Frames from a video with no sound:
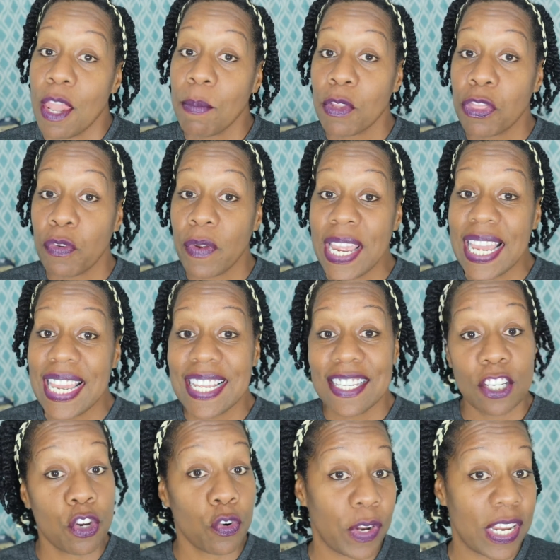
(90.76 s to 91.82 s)
Number three
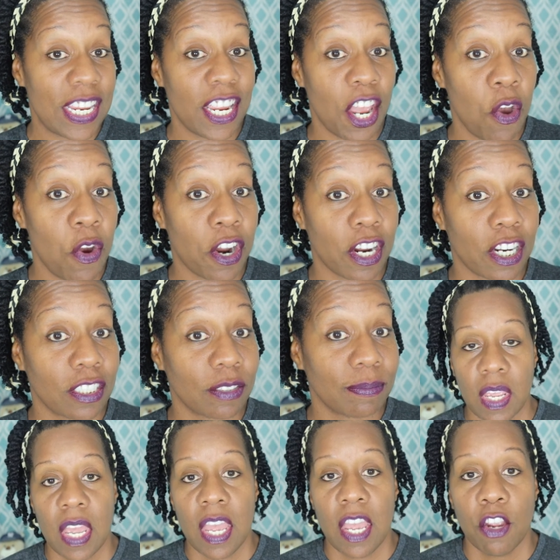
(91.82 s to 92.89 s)
is Greek yogurt.
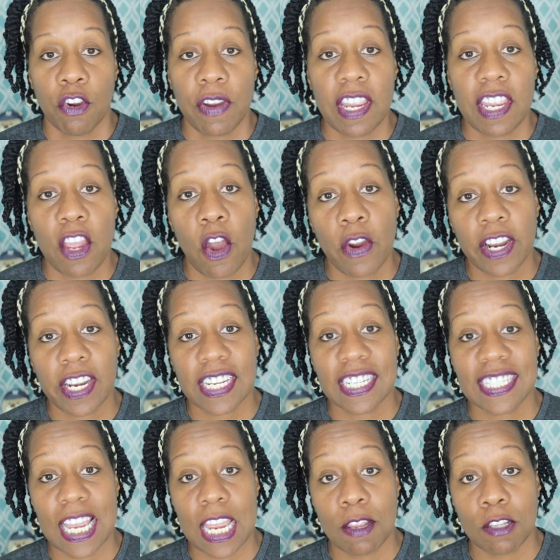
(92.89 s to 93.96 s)
Greek yogurt
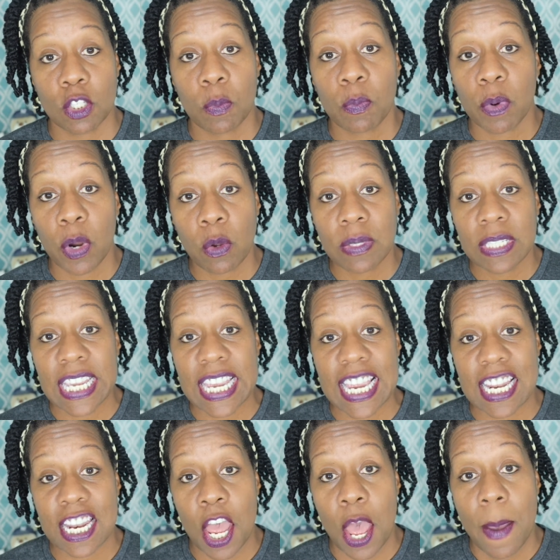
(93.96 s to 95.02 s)
contains
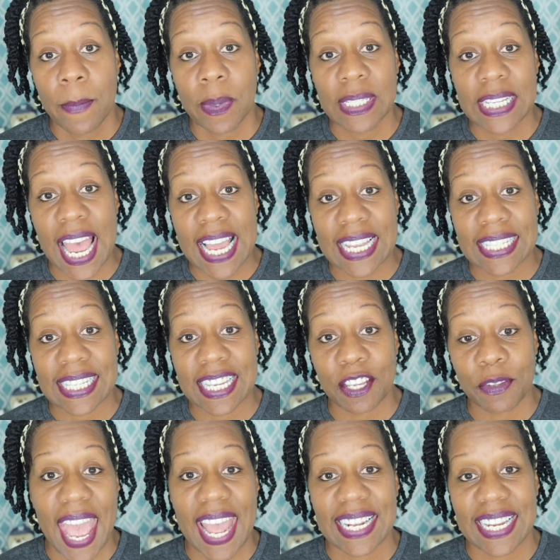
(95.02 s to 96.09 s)
protein,
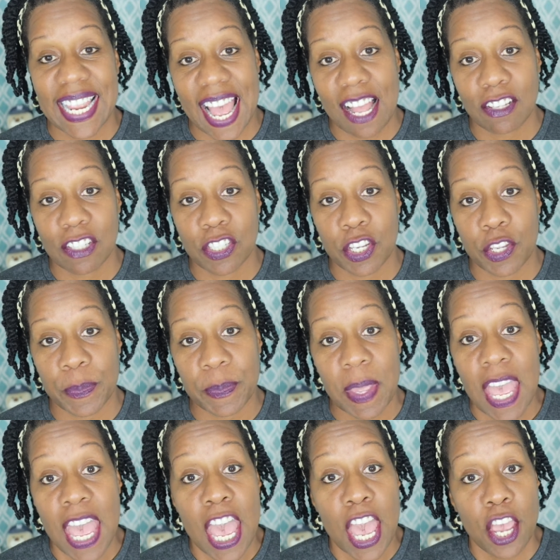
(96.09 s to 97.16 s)
potassium, and calcium.
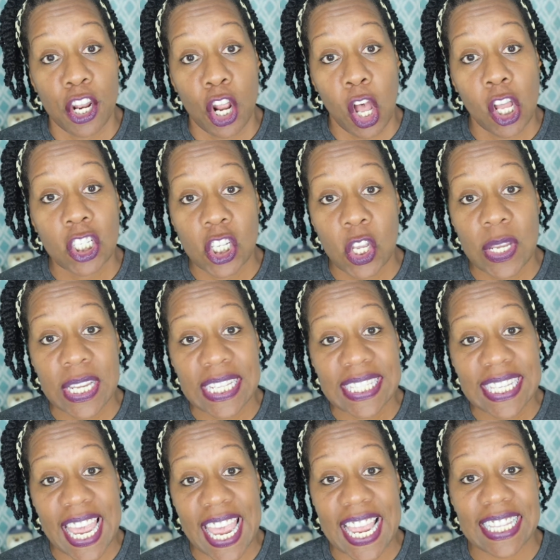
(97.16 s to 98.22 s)
It also
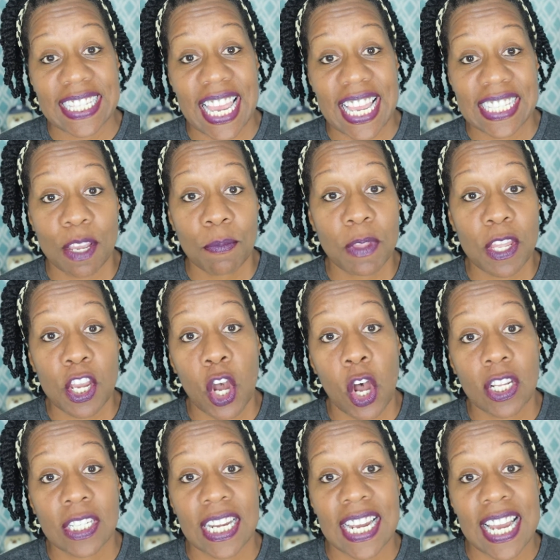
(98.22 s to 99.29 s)
contains something
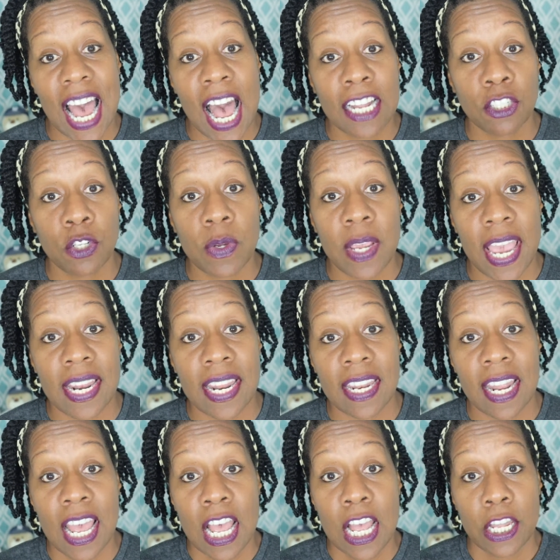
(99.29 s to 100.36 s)
called a
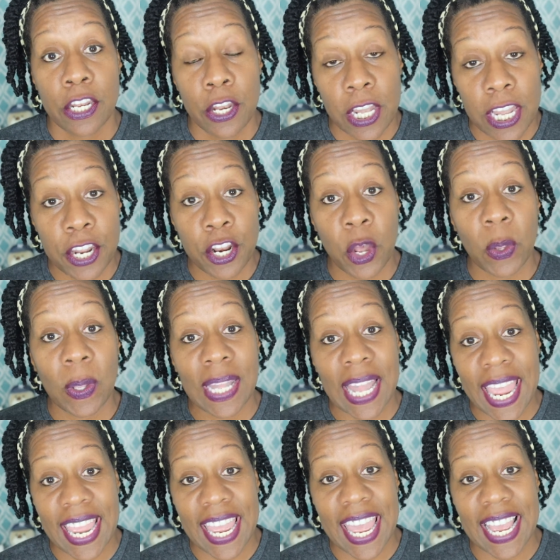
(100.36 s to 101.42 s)
conjugated
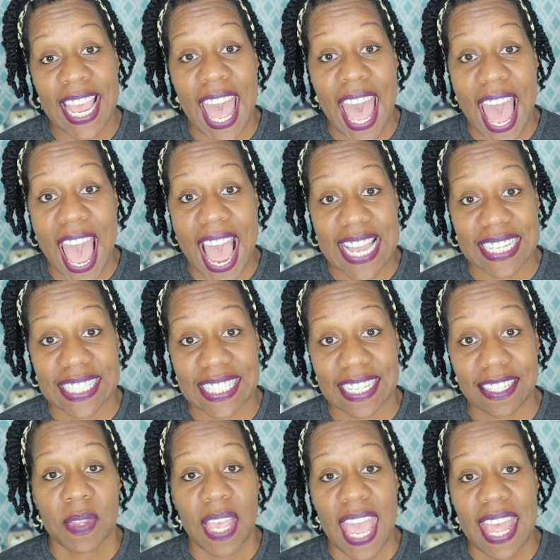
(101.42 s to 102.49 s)
linoleic
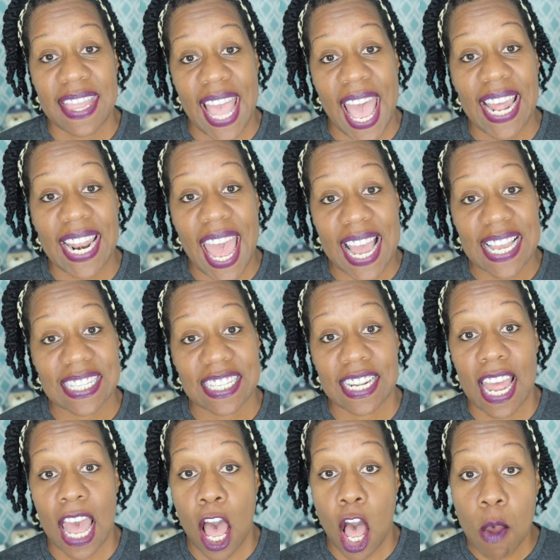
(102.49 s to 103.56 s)
acid, and that
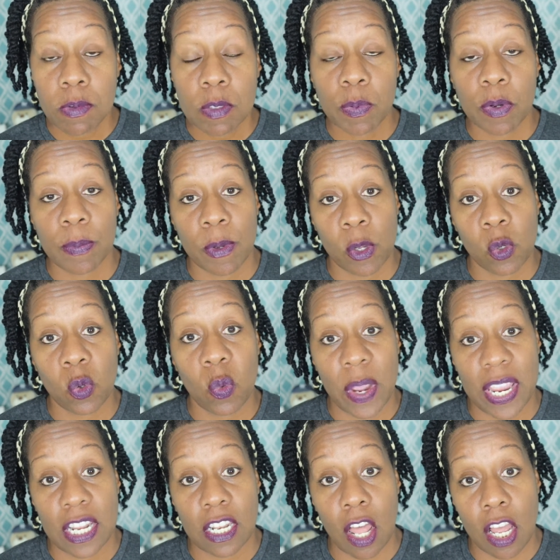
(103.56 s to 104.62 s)
acid helps promote
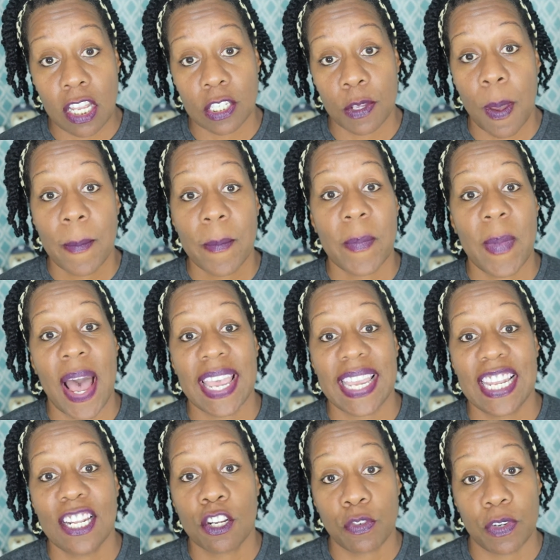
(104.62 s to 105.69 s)
weight loss by
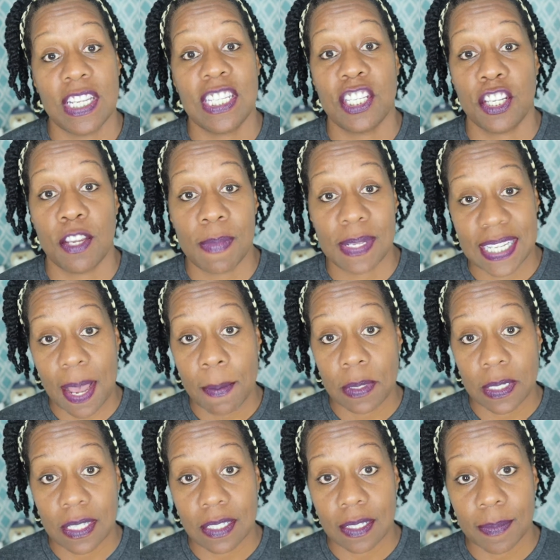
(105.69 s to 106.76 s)
increasing your
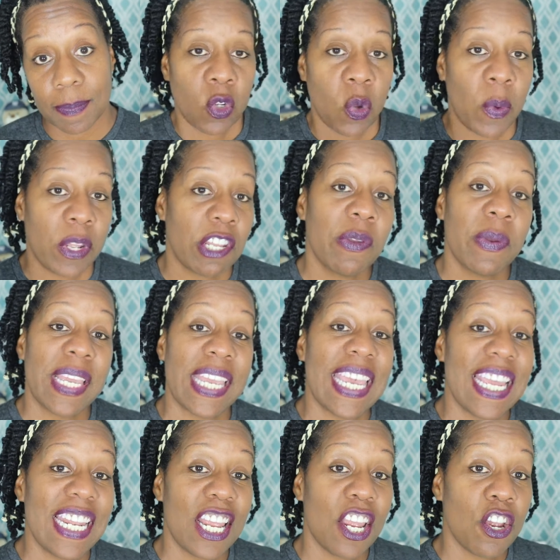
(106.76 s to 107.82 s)
metabolism. So when you
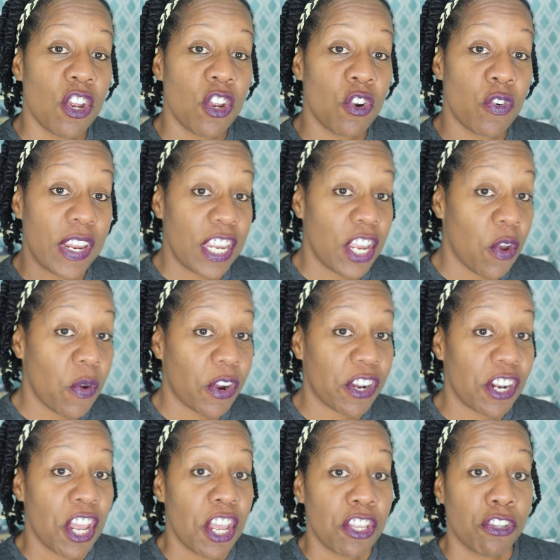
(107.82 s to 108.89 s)
eat Greek
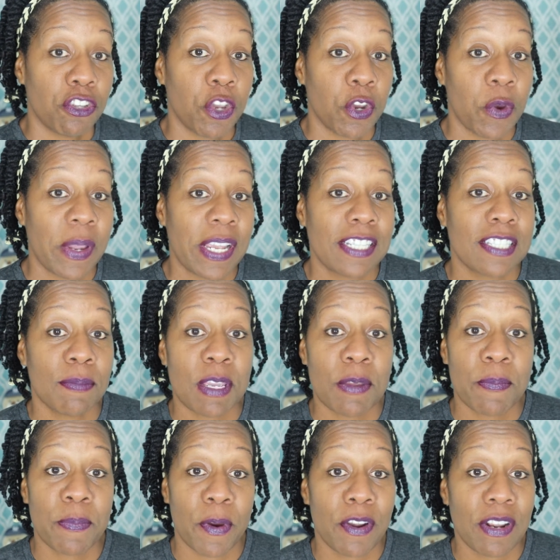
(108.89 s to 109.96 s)
yogurt, you're going to
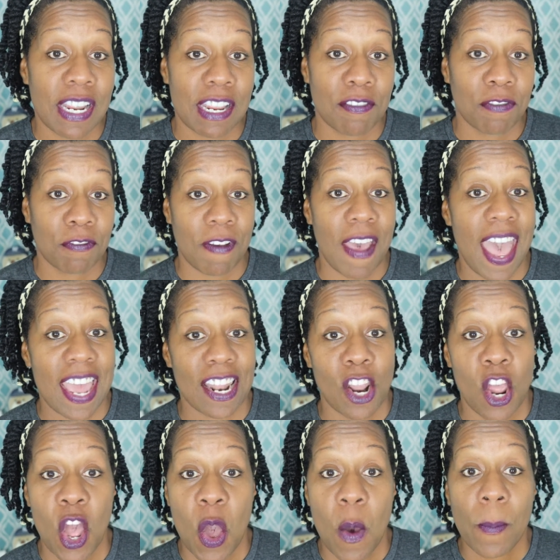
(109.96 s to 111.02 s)
be burning
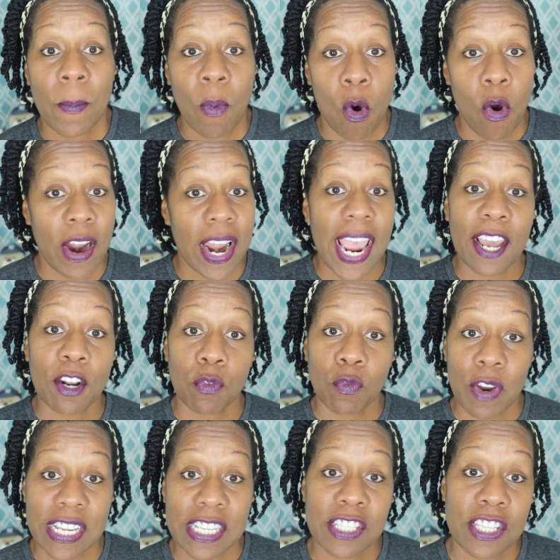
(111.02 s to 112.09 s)
fat more at
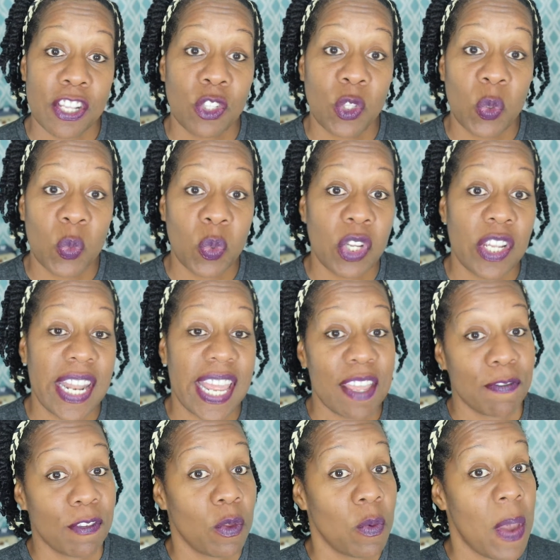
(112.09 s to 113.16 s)
rest than you would
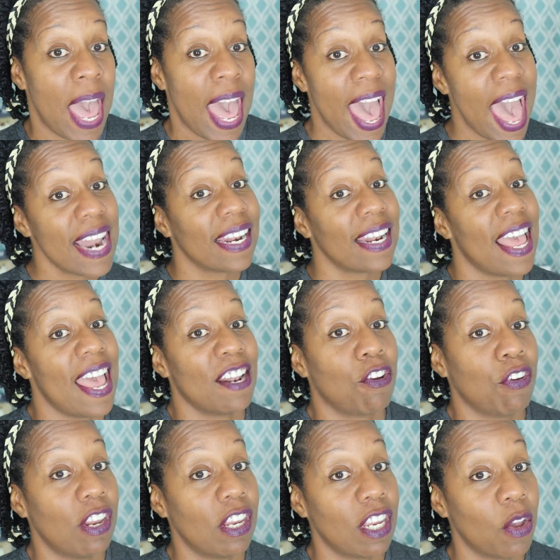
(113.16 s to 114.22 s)
if you hadn't
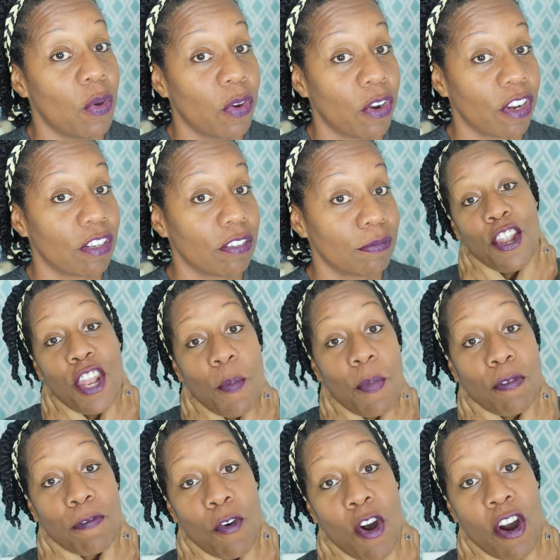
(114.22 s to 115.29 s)
had Greek yogurt.
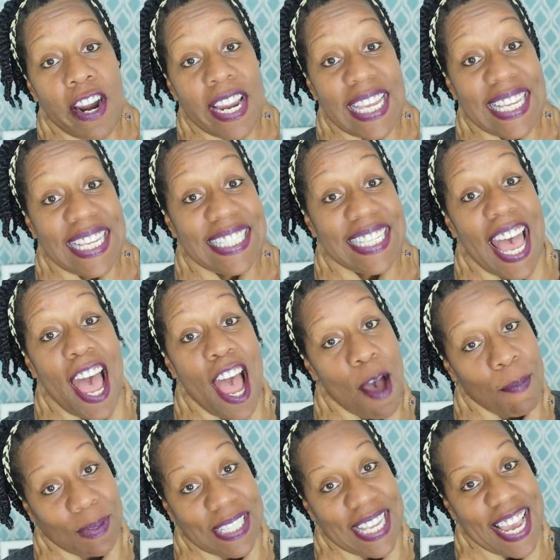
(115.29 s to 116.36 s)
Number four is
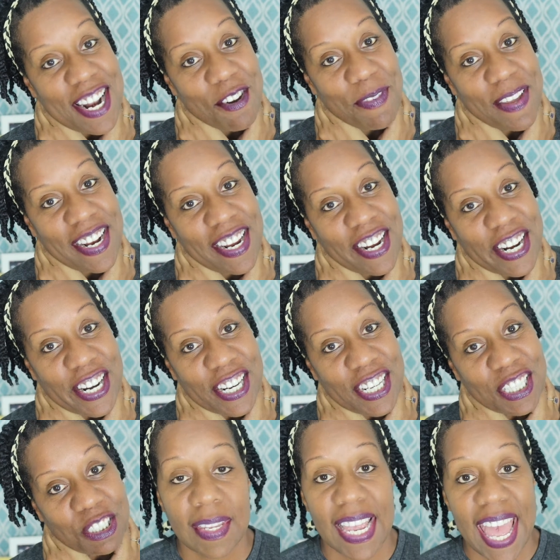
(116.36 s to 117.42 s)
apple cider
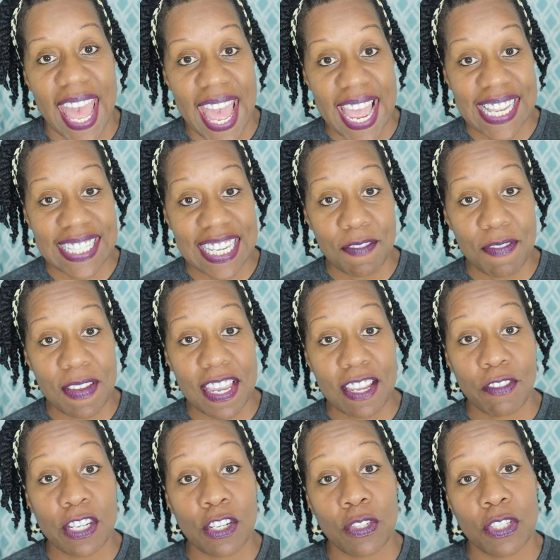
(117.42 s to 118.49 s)
vinegar.
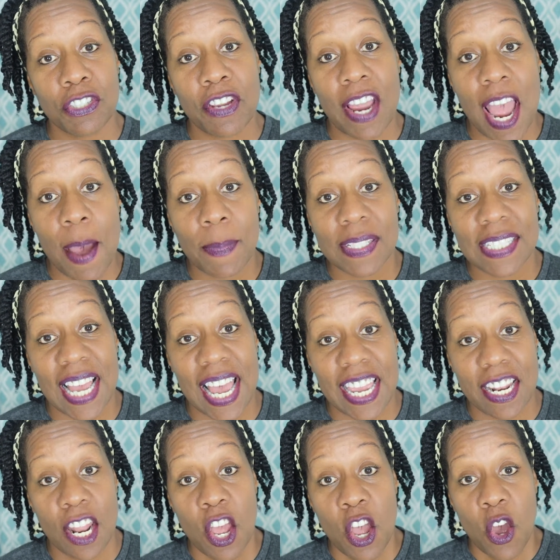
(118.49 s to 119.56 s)
ACV reduces your
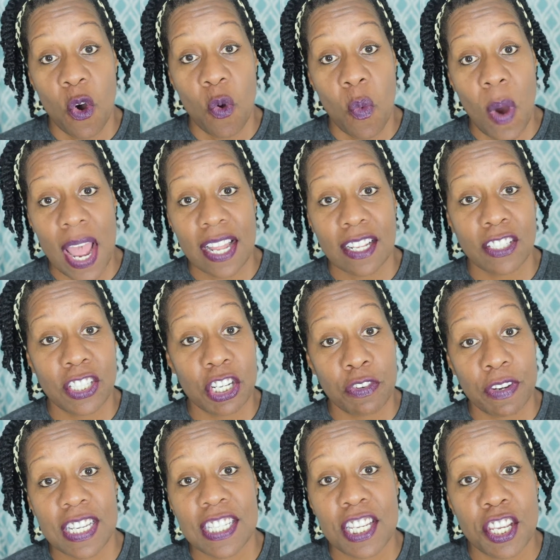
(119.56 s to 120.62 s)
appetite while
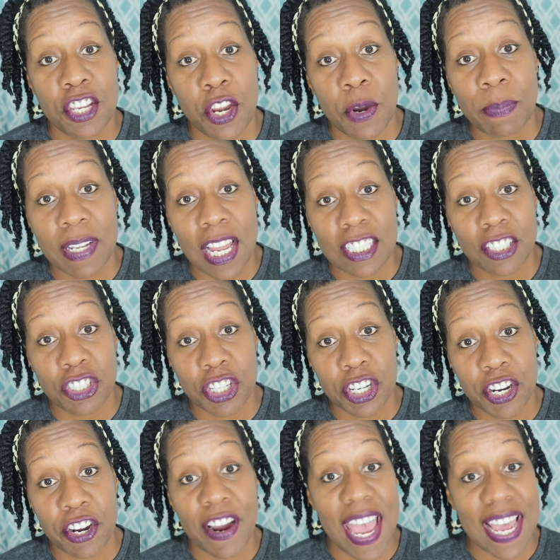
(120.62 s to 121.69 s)
decreasing your blood
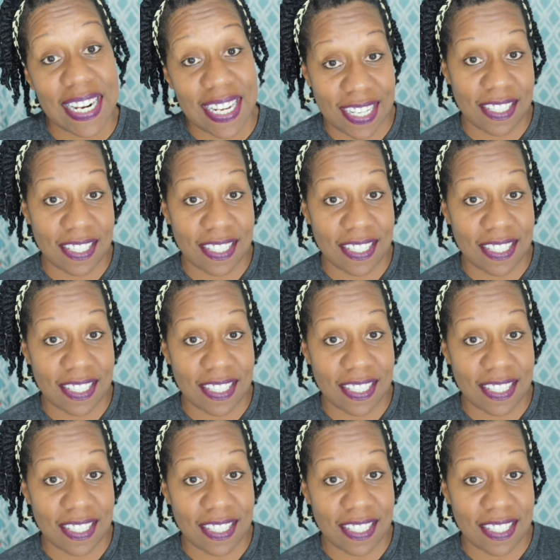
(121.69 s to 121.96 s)
sugar and